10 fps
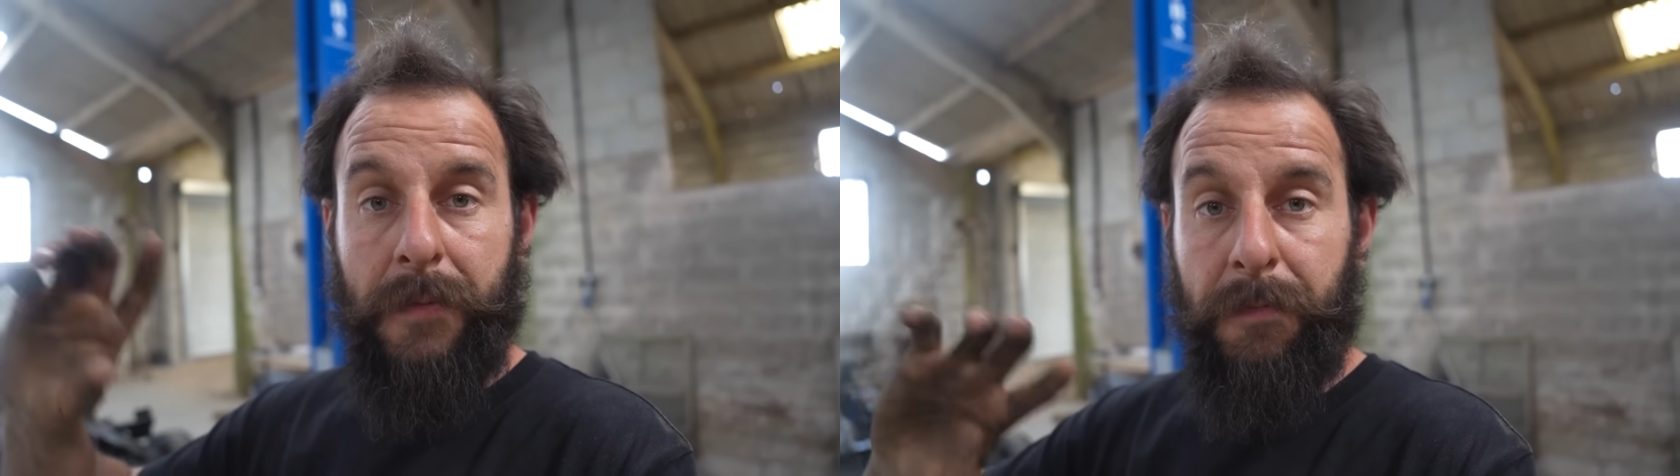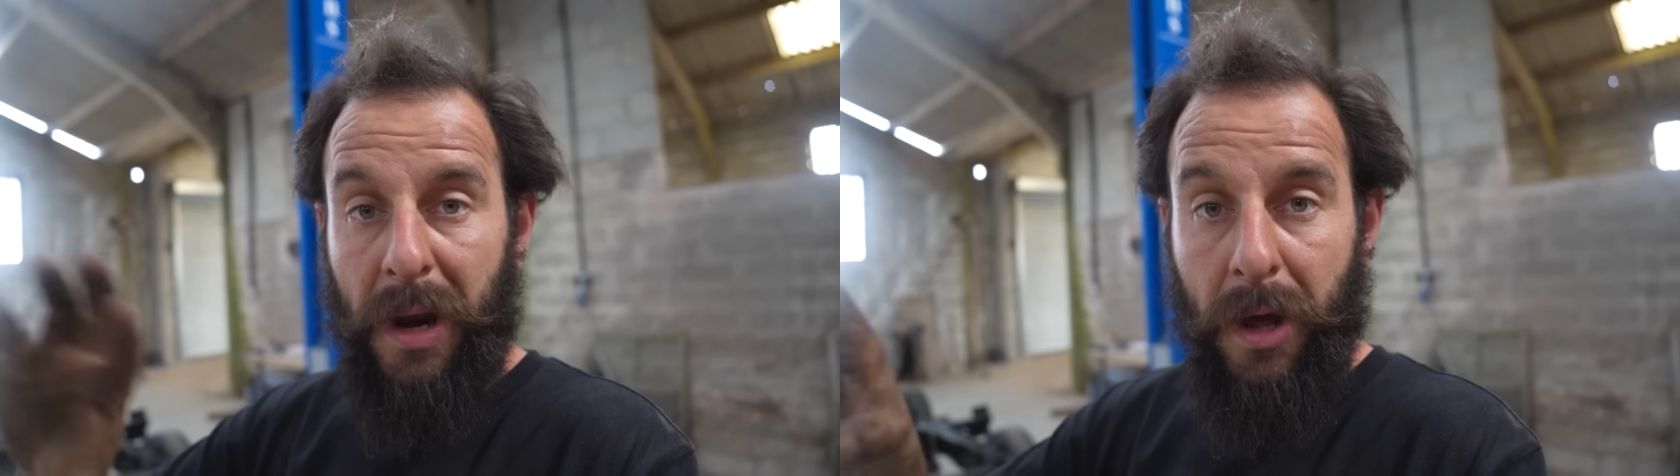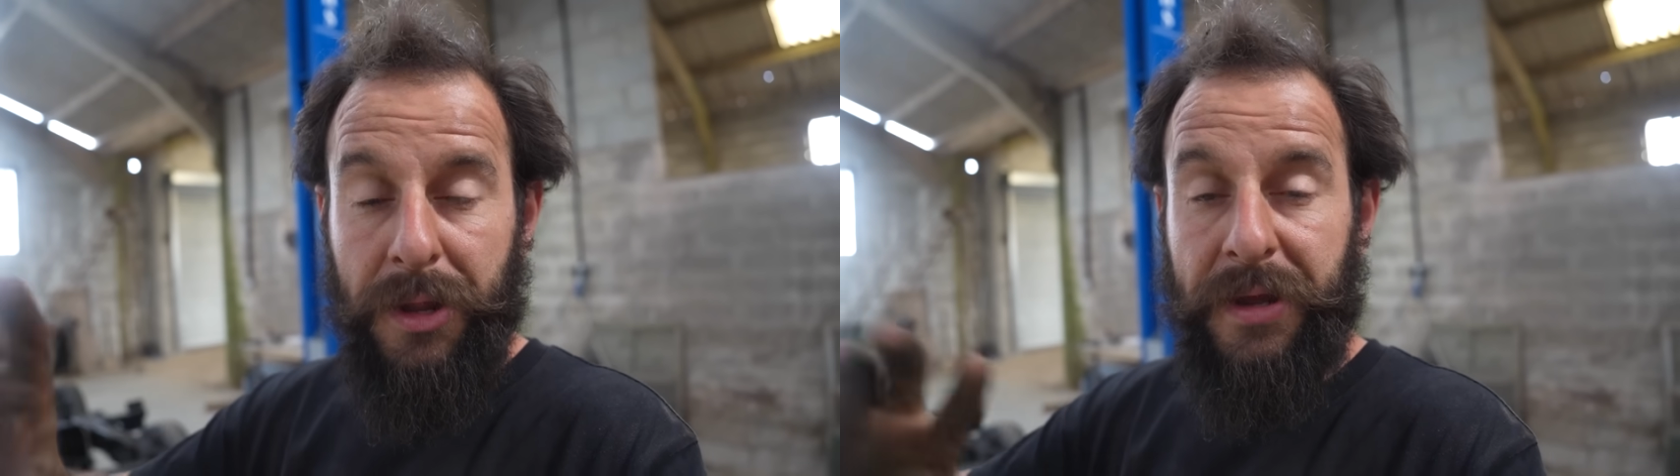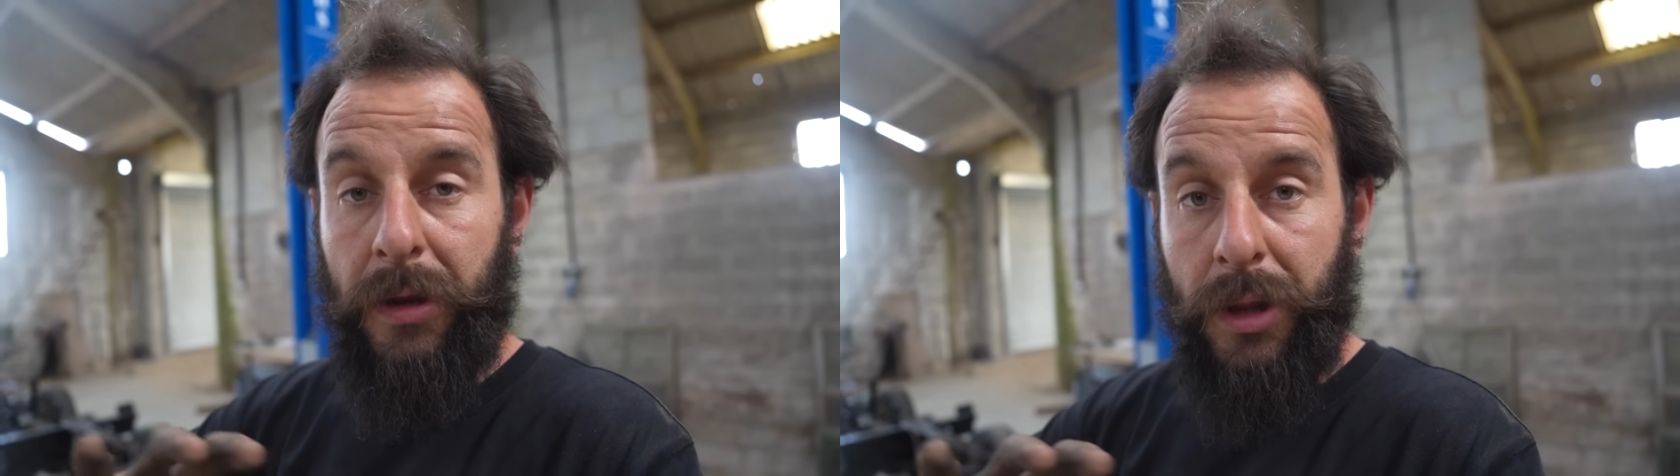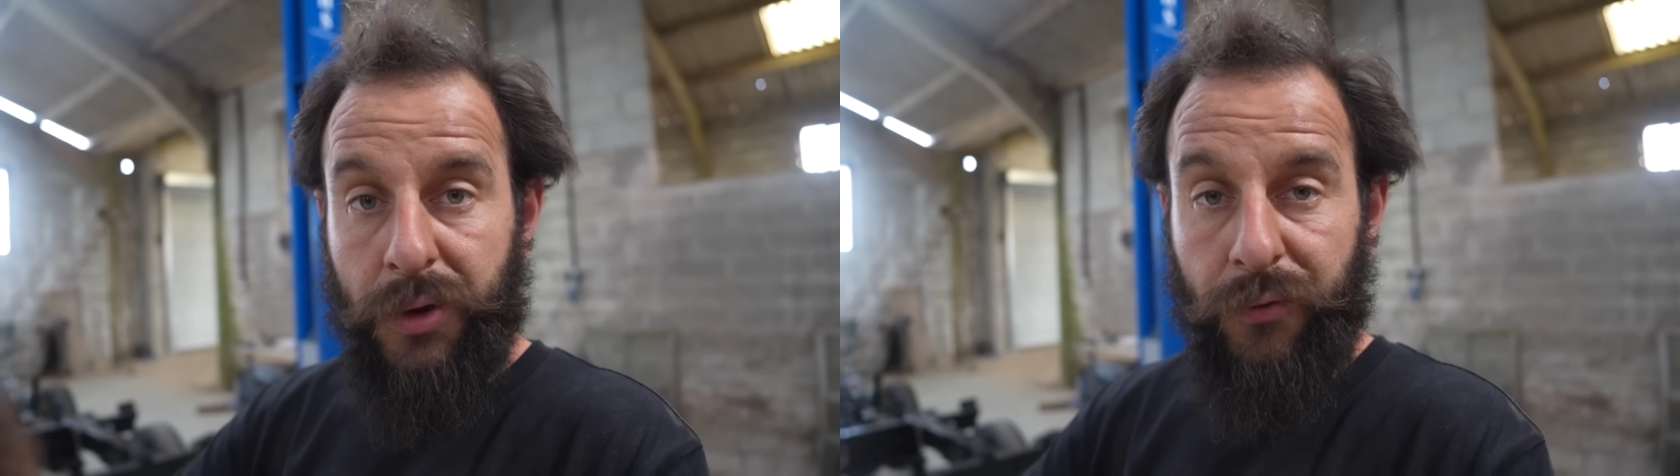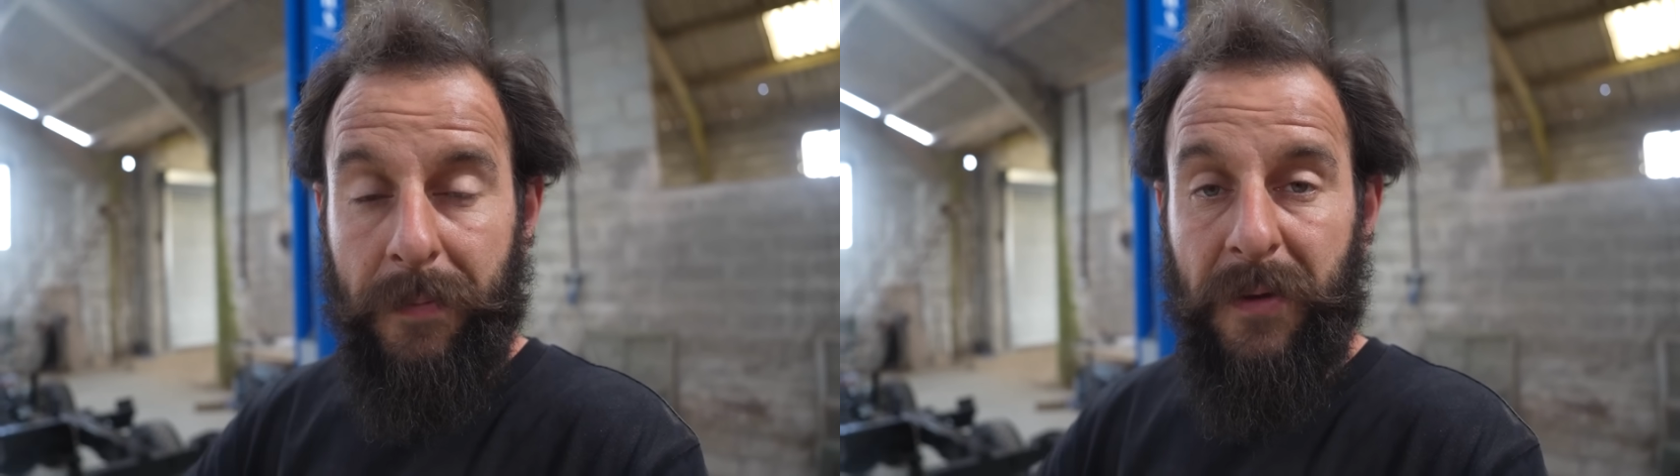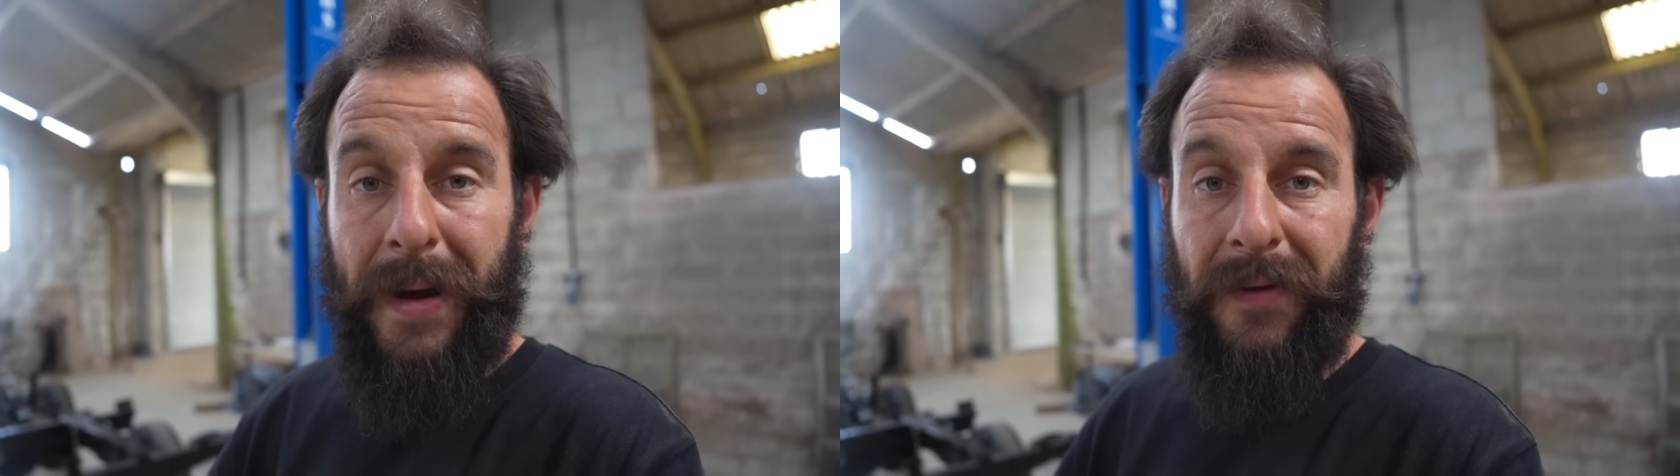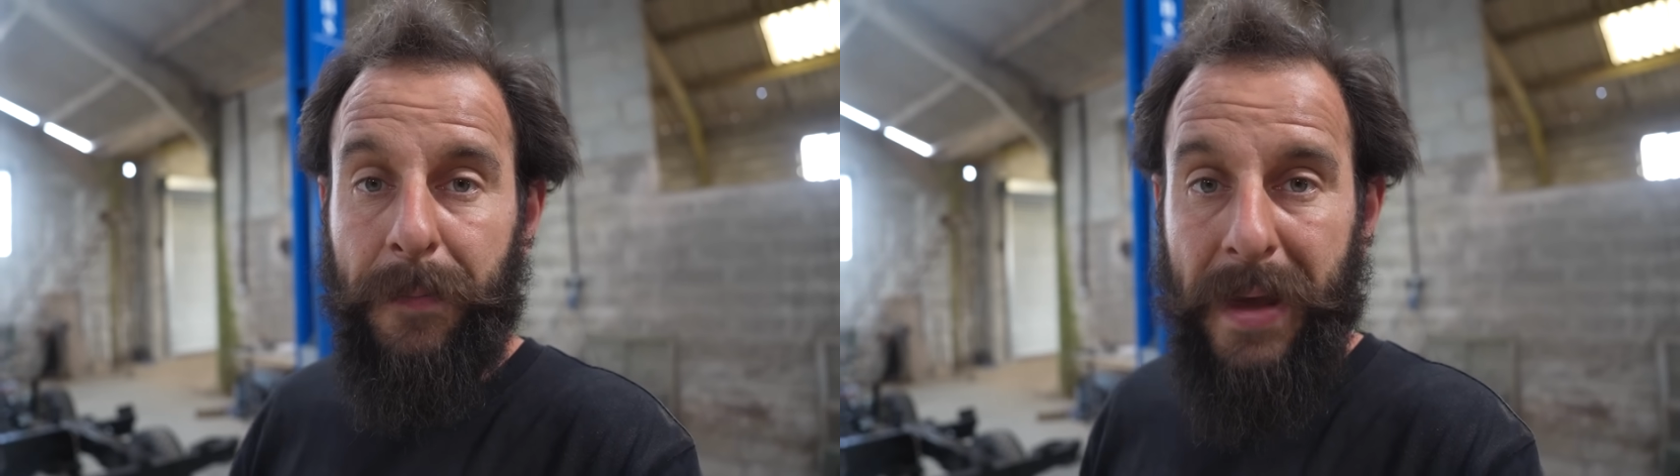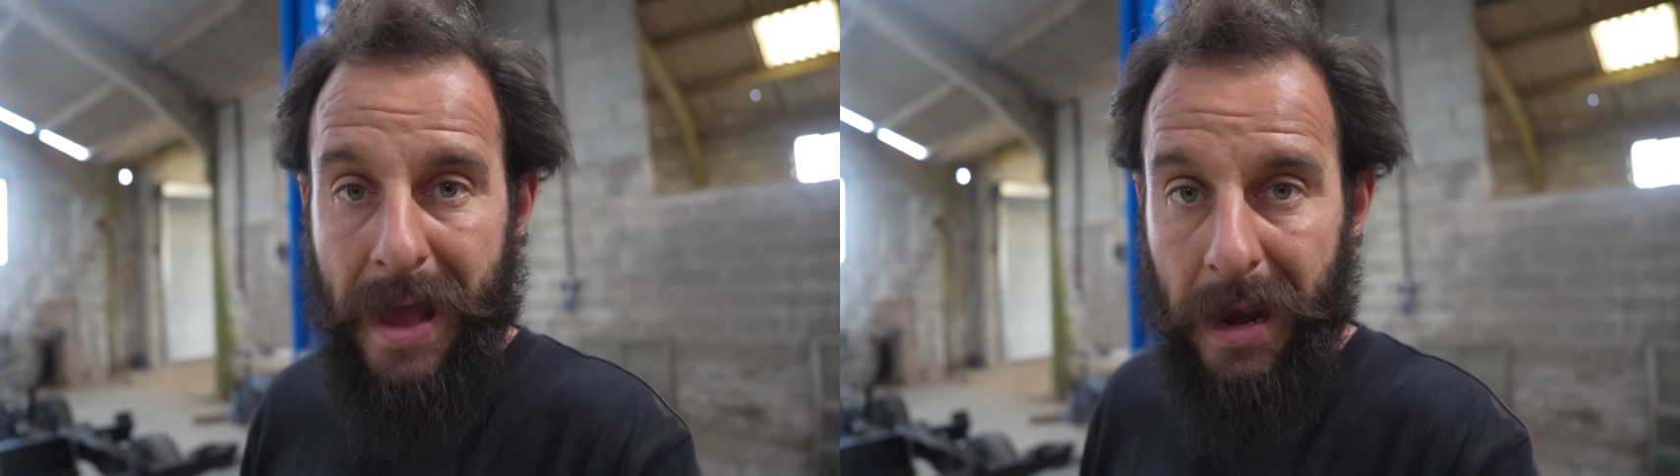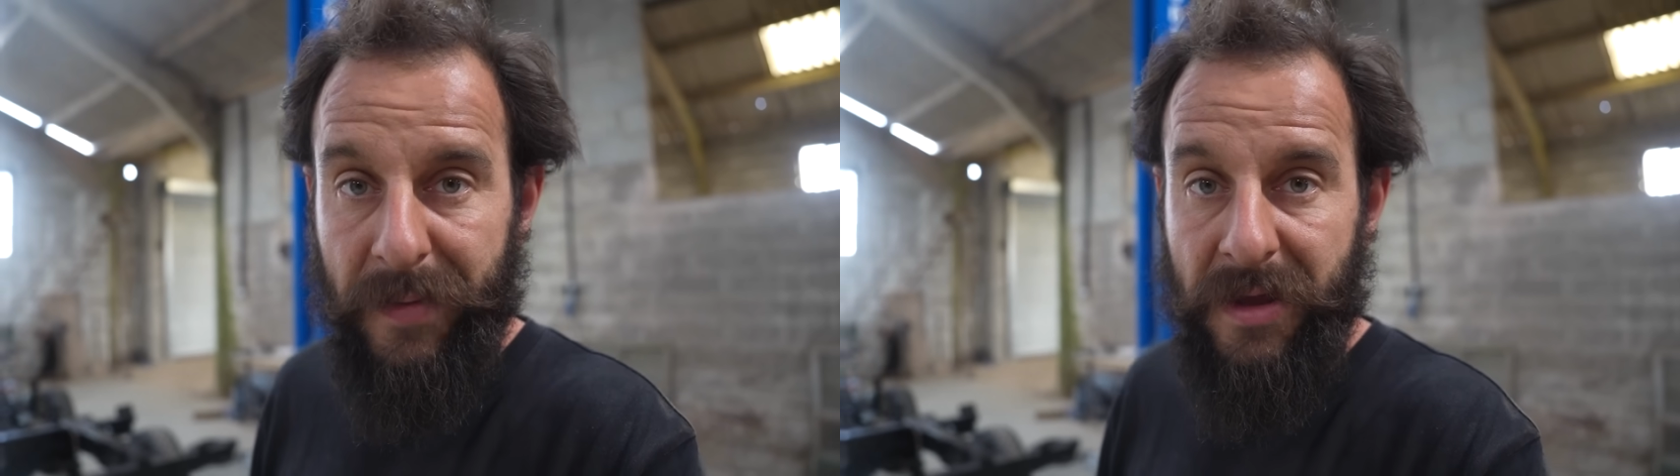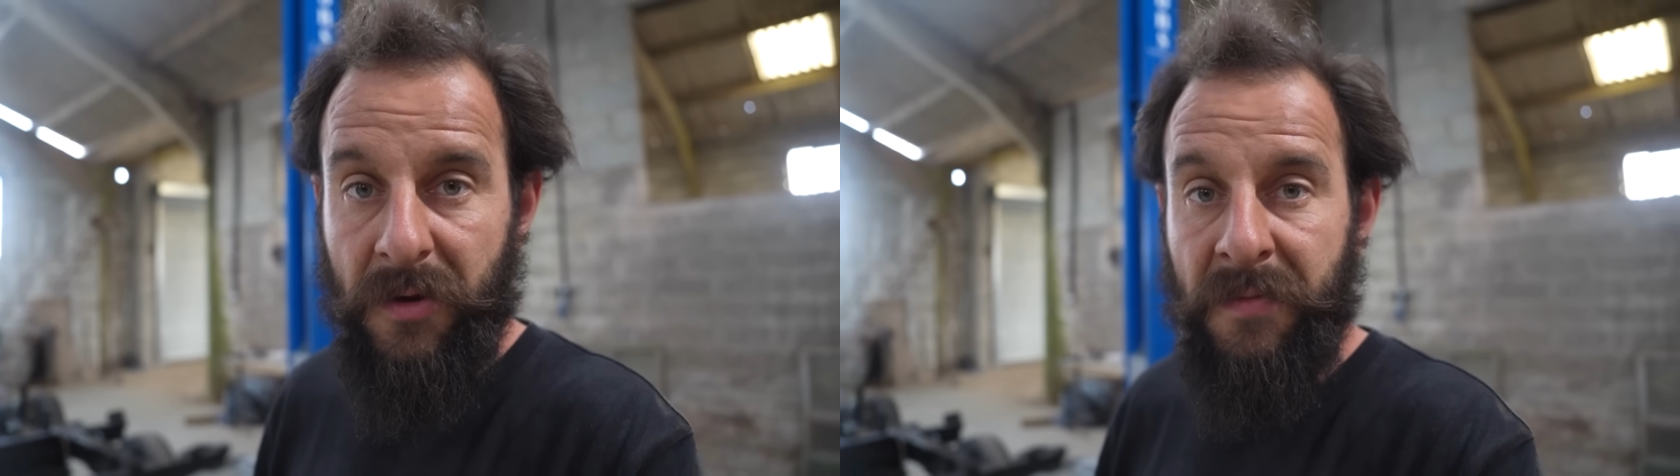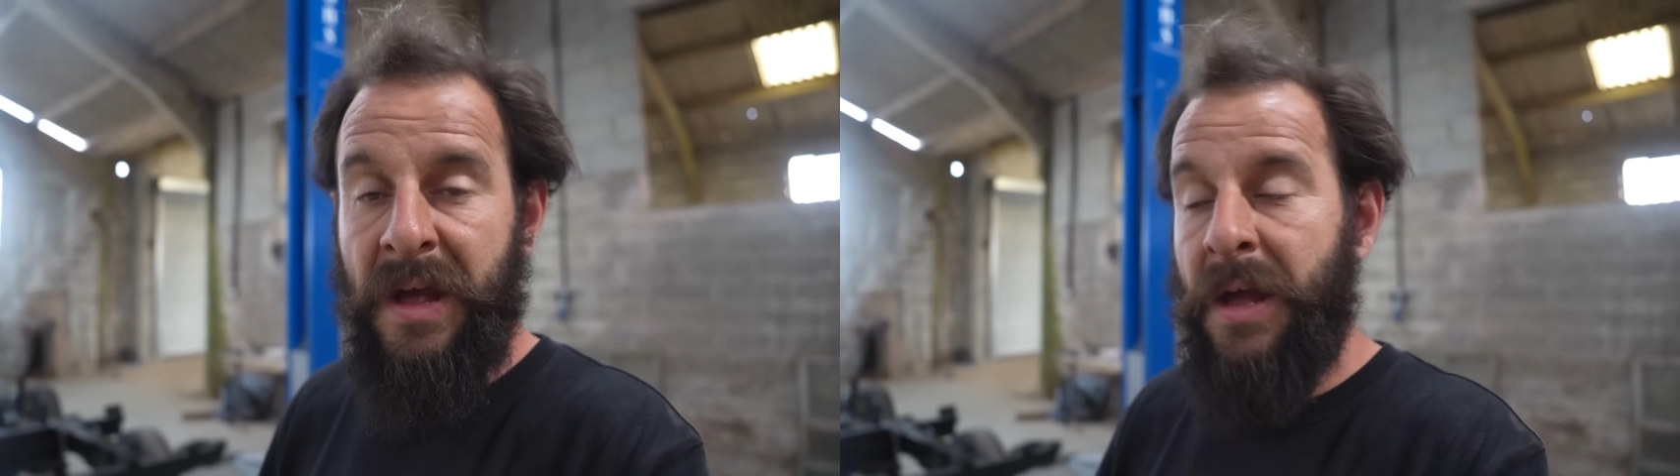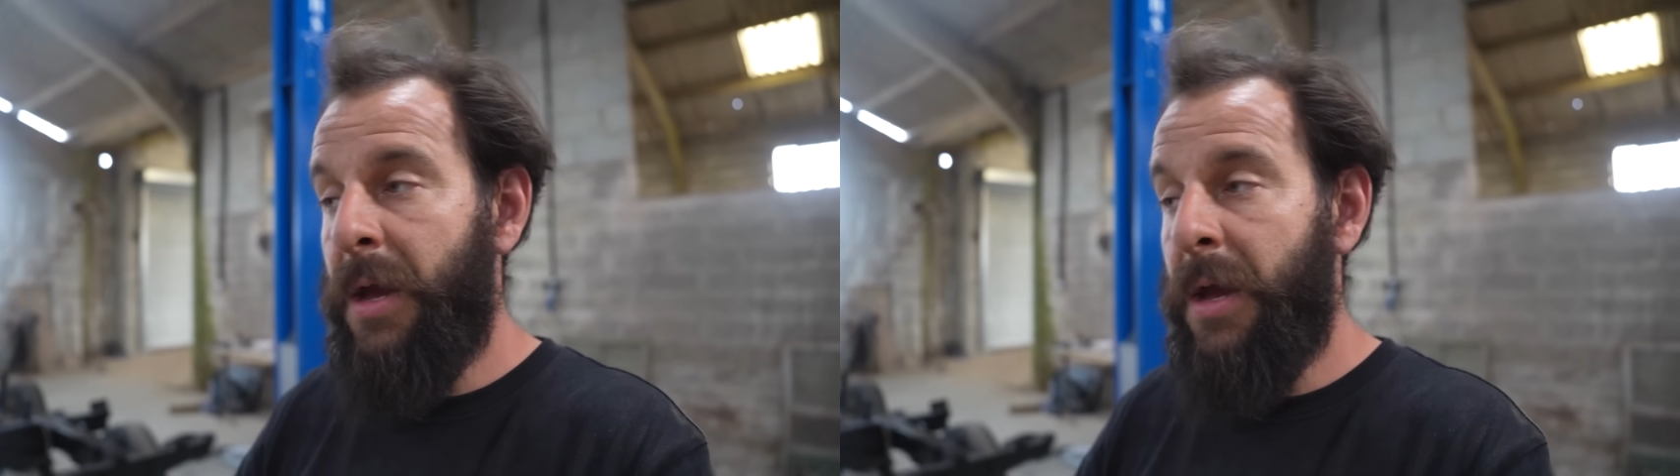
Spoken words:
blasted and stripped back to bare aluminium